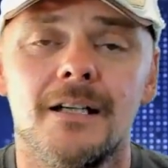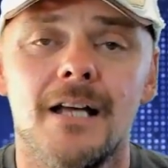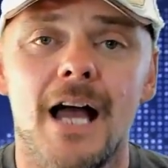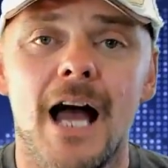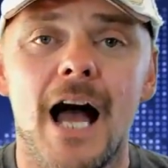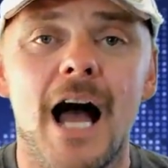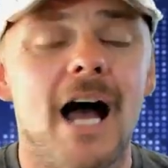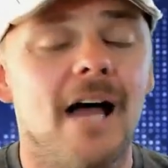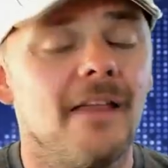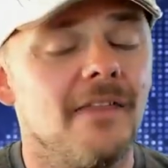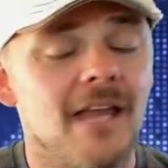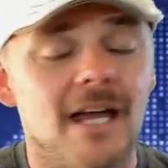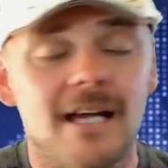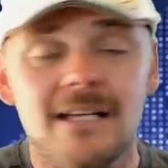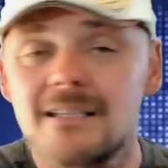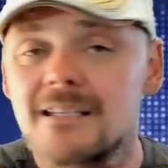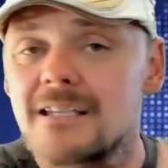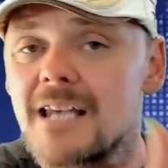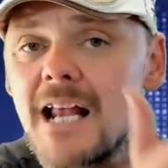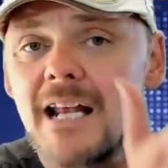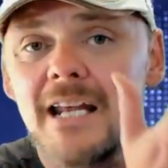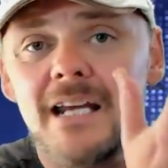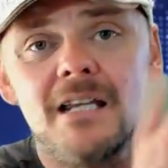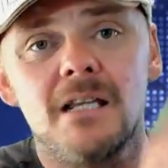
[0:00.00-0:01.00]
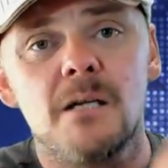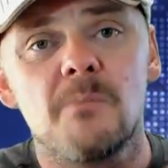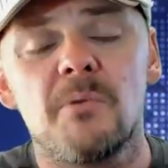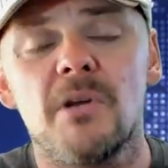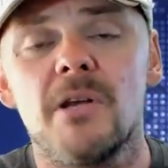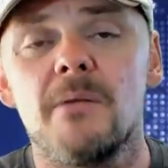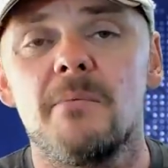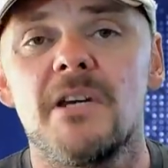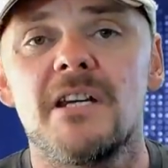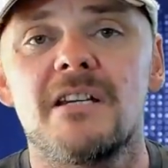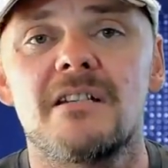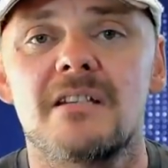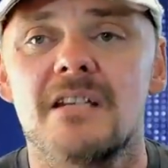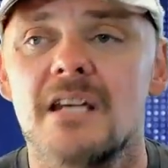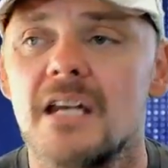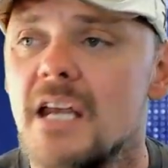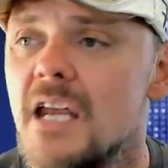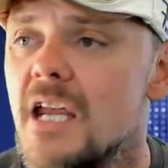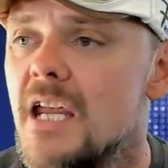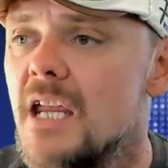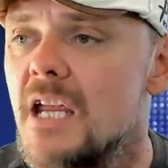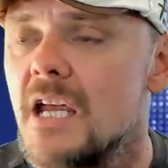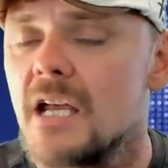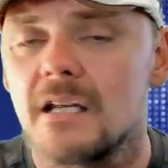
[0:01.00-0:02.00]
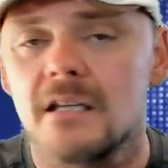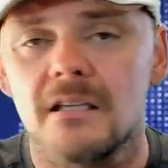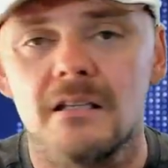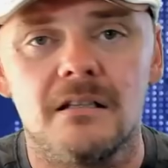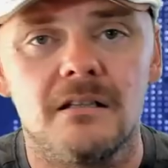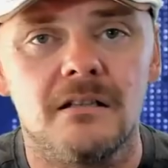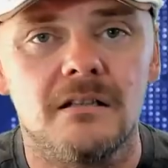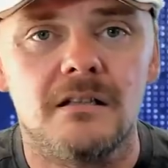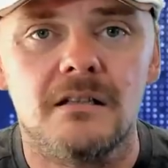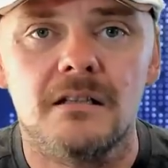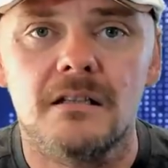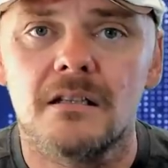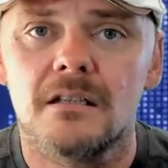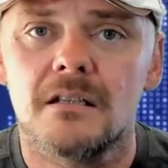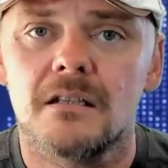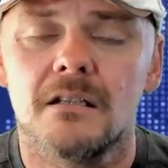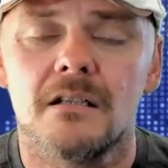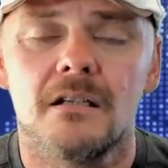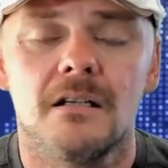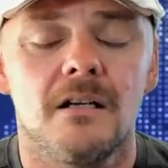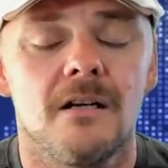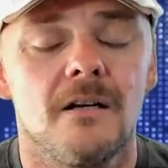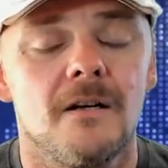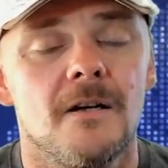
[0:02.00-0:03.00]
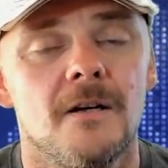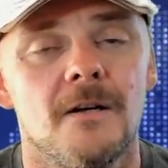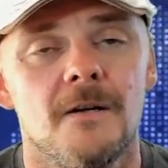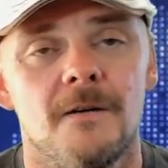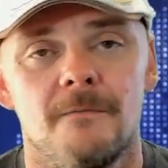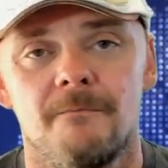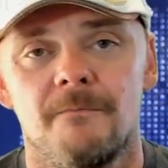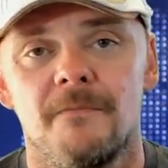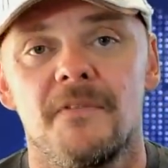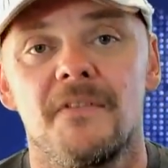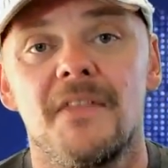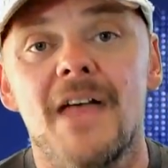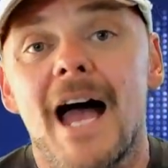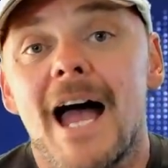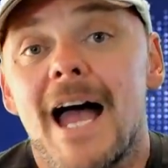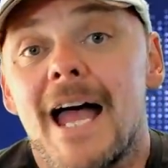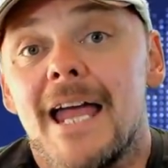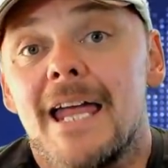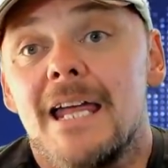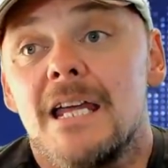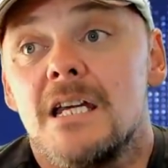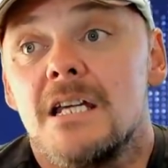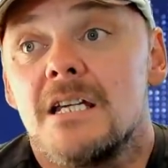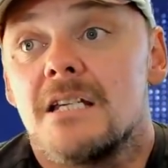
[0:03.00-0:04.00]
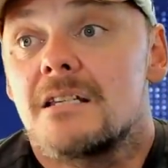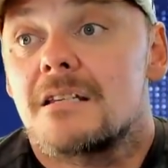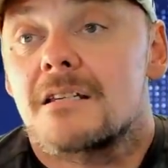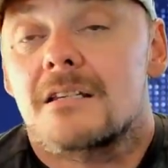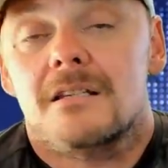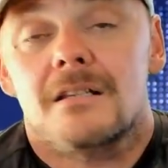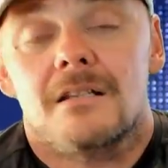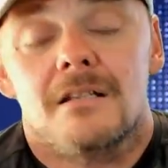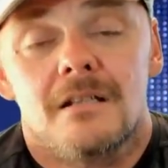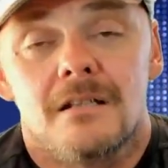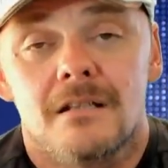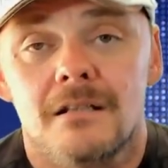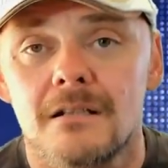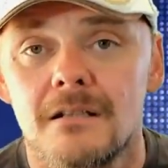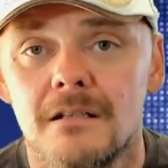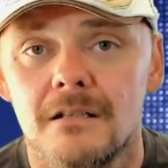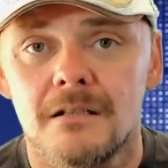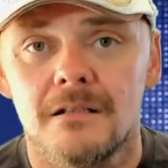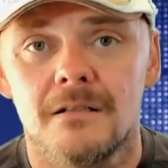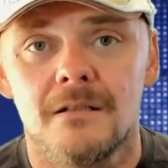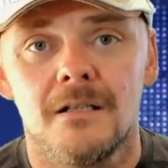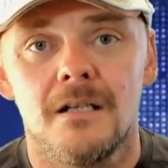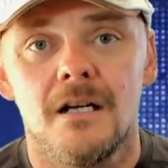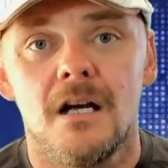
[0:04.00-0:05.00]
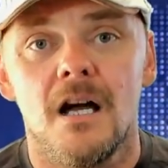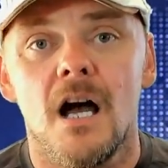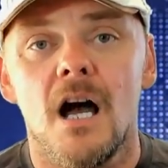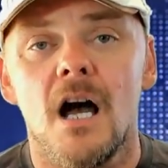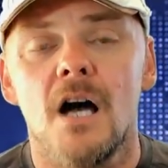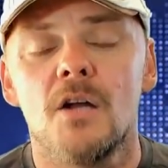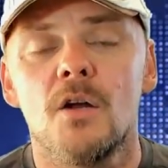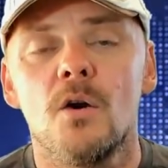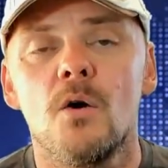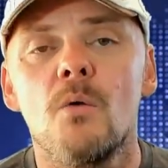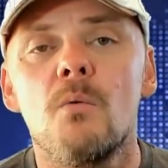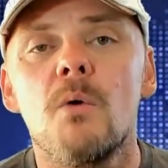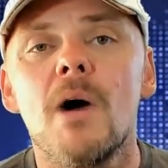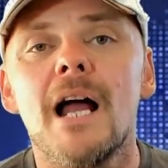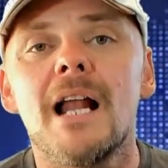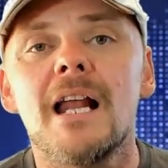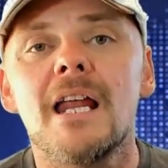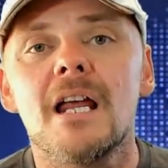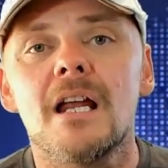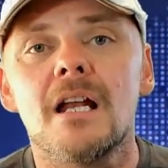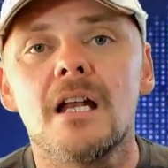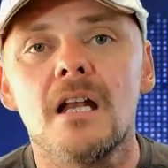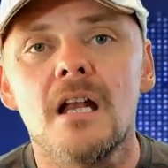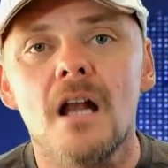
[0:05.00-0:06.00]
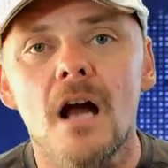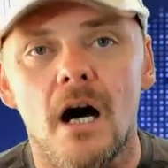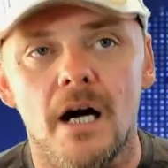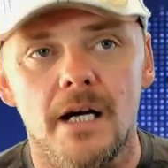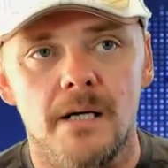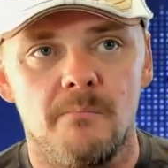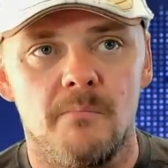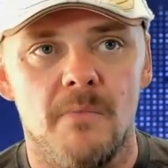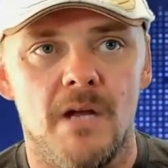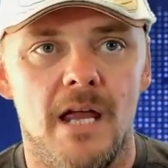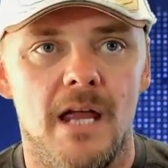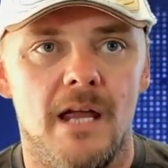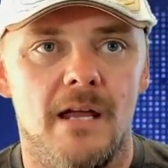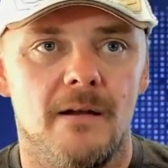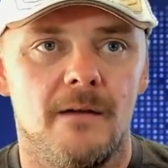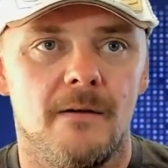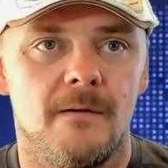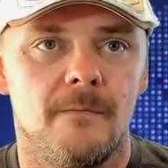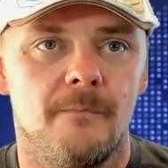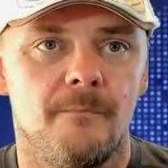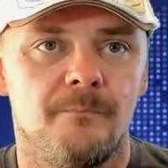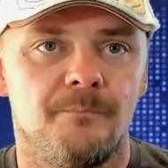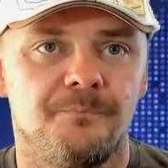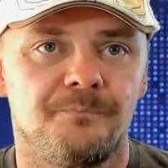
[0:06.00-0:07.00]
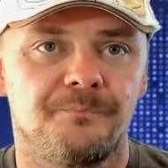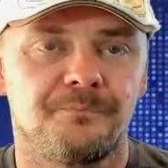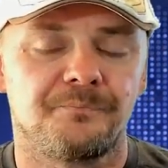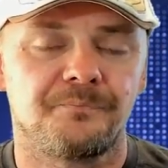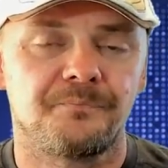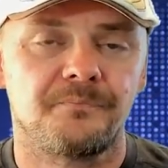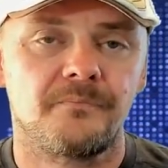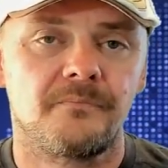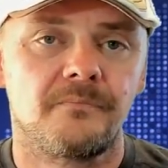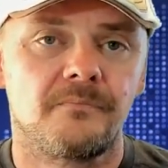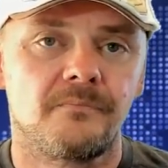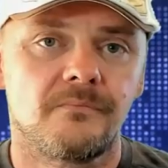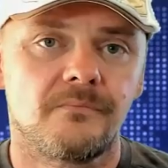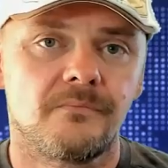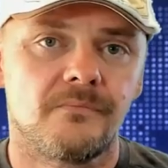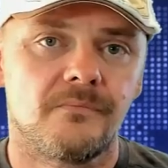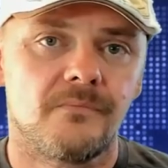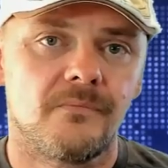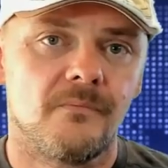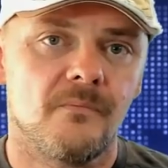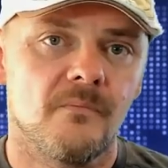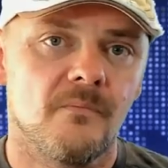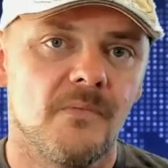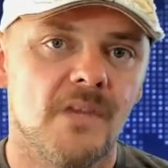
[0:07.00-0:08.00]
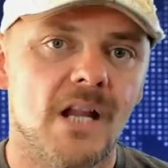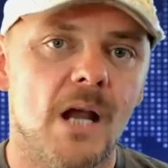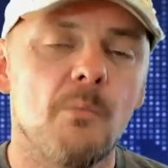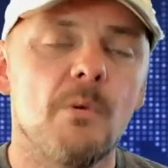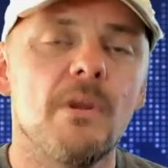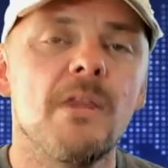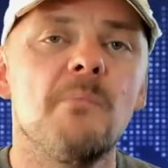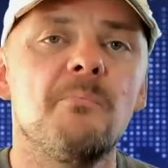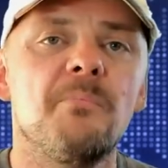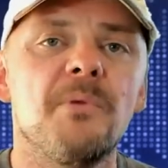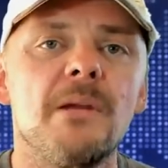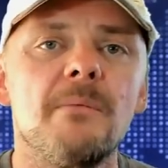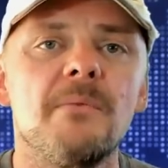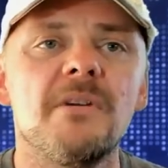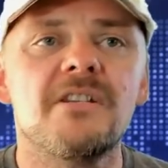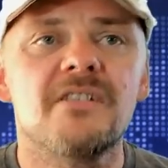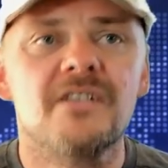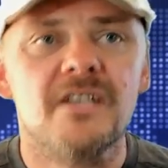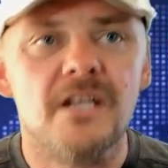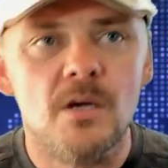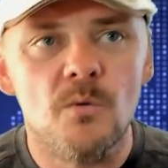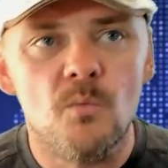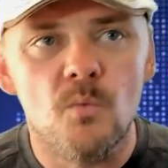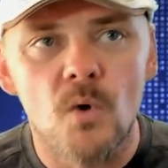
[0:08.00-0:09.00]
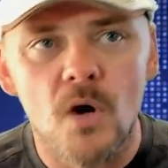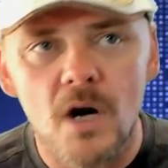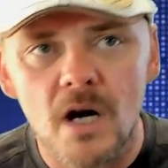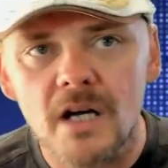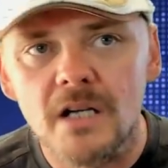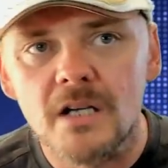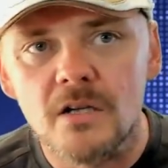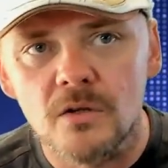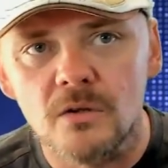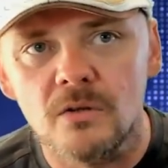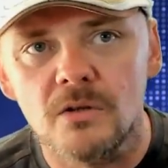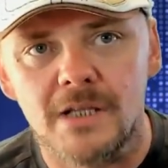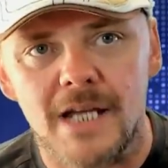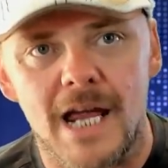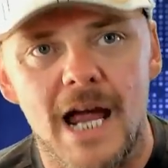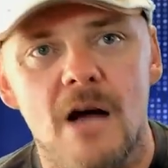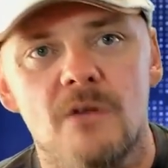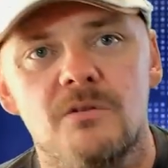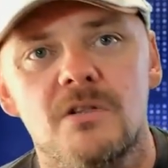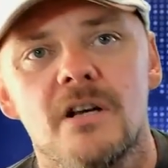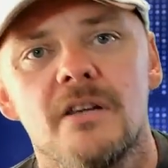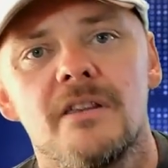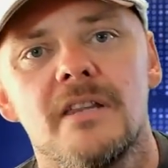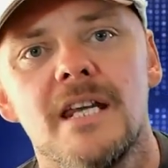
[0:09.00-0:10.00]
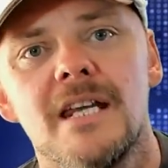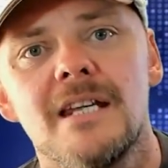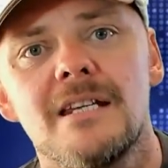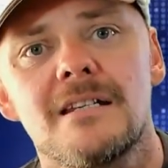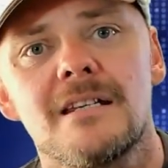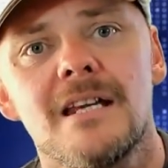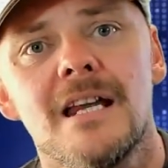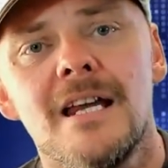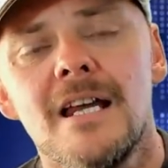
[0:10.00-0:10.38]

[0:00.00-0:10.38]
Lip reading: and then telling the BBC, and that is an Orwellian nightmare. Now, when the BBC were called out on this,